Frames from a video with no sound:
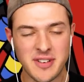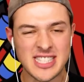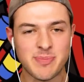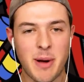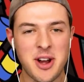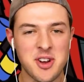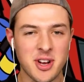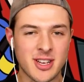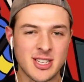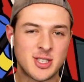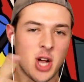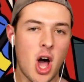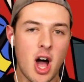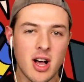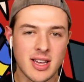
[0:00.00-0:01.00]
if a spider
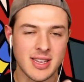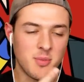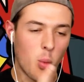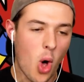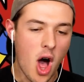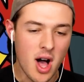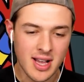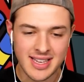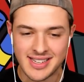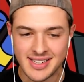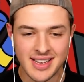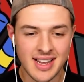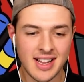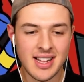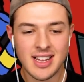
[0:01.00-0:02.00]
could talk and walk and
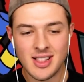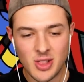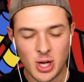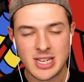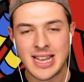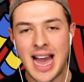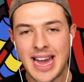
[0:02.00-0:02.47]
look